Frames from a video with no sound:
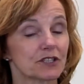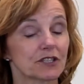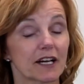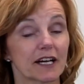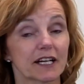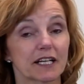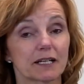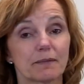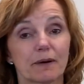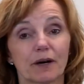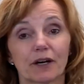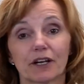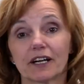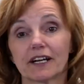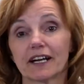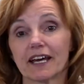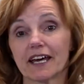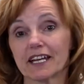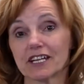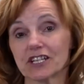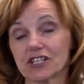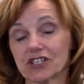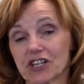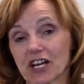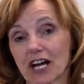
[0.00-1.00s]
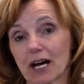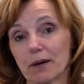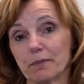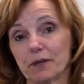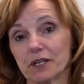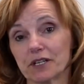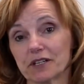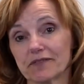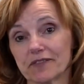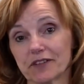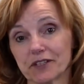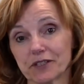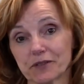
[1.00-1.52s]
talk about it at a job
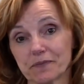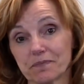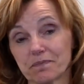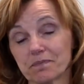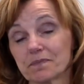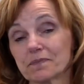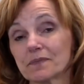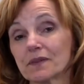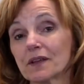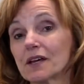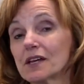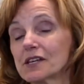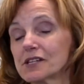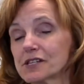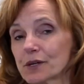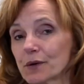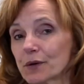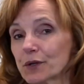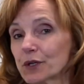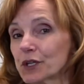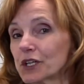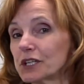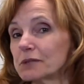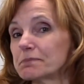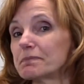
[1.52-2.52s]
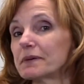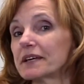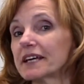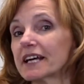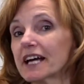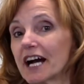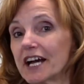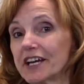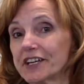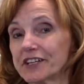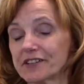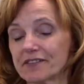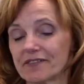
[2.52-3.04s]
interview, so it could be
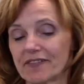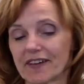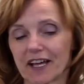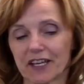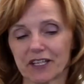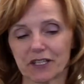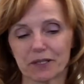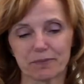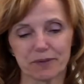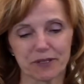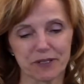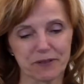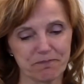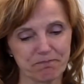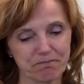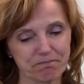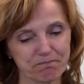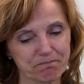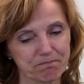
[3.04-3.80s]
kind of valuable.